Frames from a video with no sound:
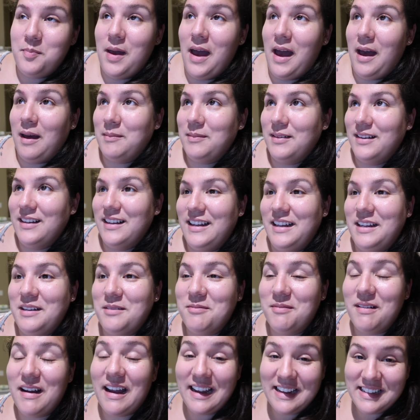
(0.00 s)
babbling
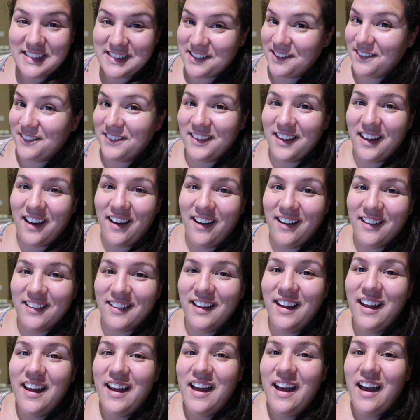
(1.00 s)
way too
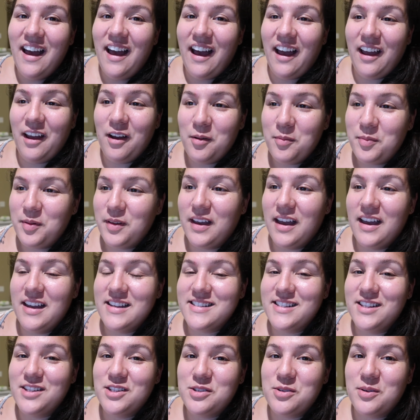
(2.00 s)
long i hope you
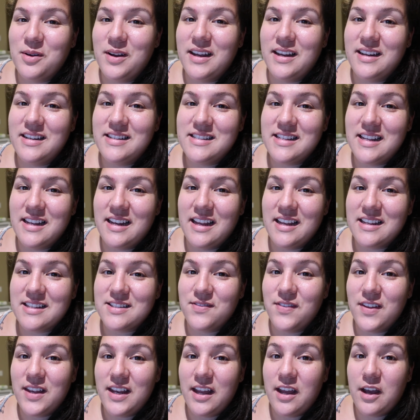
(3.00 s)
guys enjoyed today's
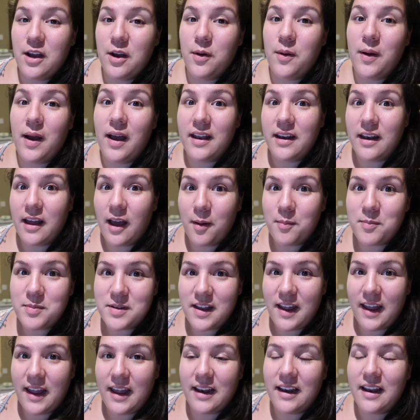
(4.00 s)
video and
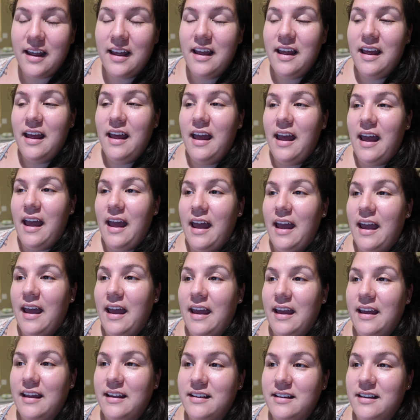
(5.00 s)
update
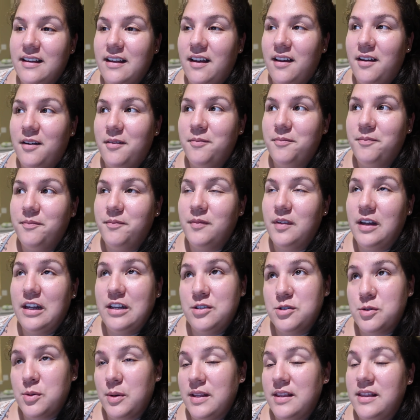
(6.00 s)
and um,
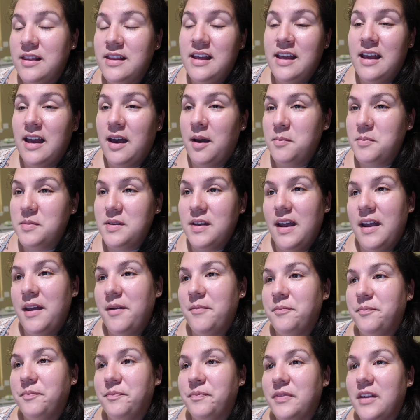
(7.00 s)
enjoyed the update
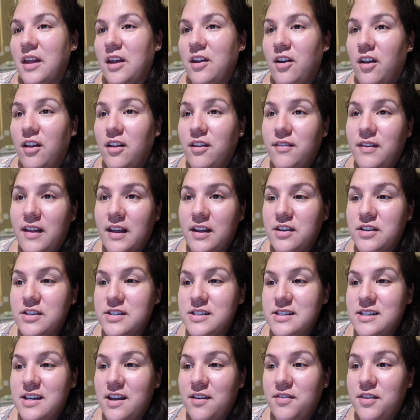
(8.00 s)
and all of that
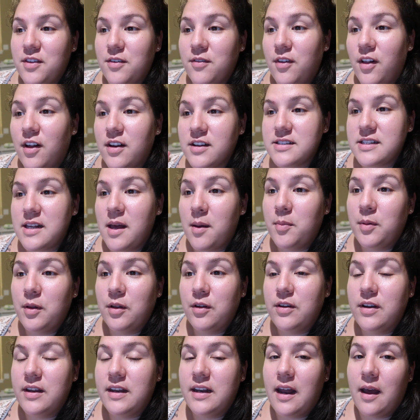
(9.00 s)
good stuff. The vlog's
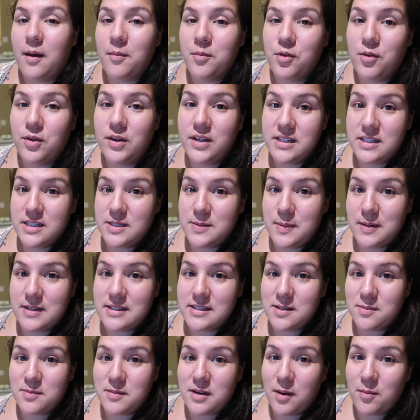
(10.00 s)
uploaded. I'm going to
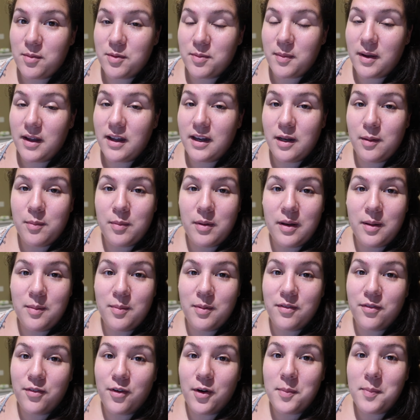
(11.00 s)
spend some time with my honey bunny
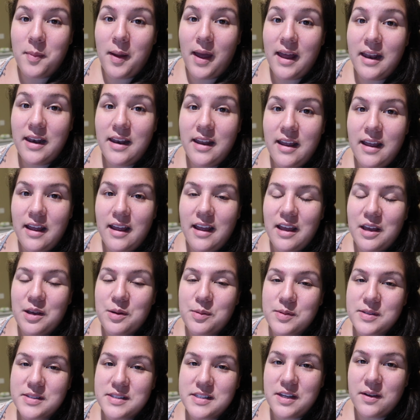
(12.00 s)
before bed.
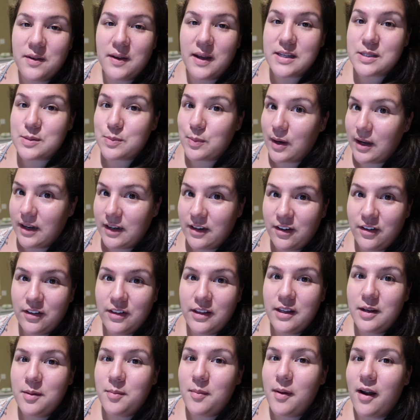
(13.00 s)
We'll see you guys bright and
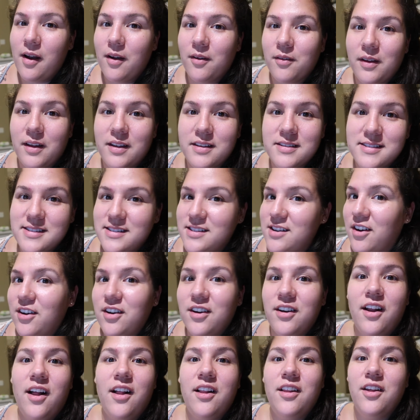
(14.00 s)
early tomorrow. Gotta start
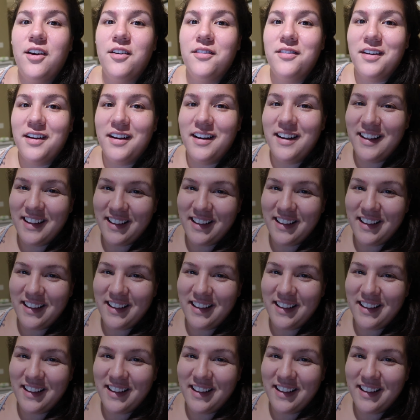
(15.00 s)
it all over.